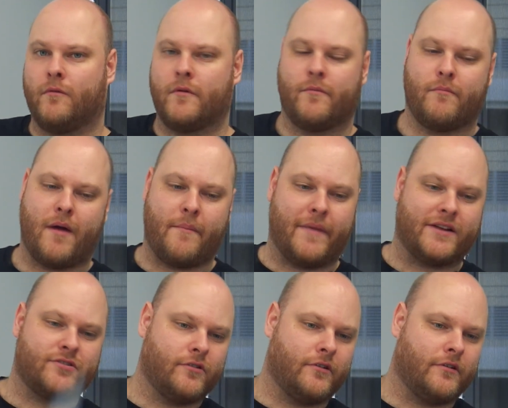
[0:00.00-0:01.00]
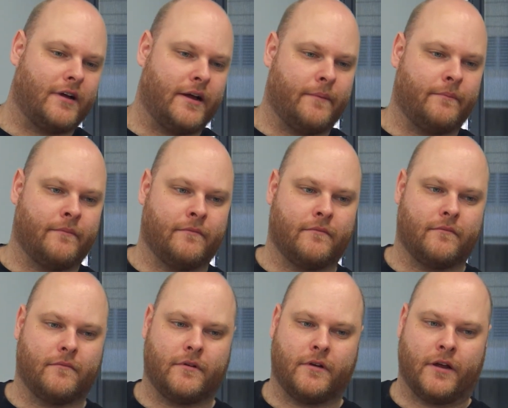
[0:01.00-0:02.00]
Well, my mentor, um,
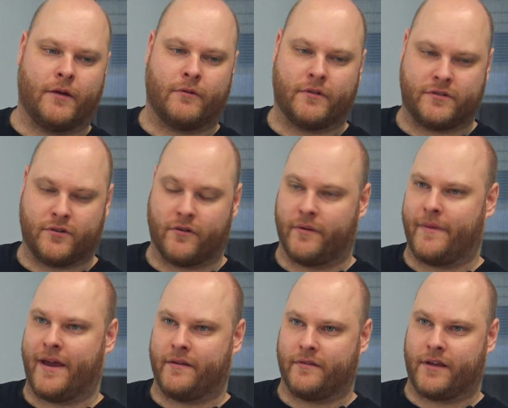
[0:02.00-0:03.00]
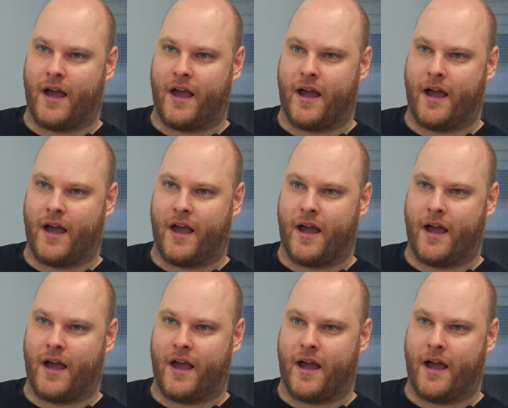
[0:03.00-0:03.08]
uh, we are talking about in the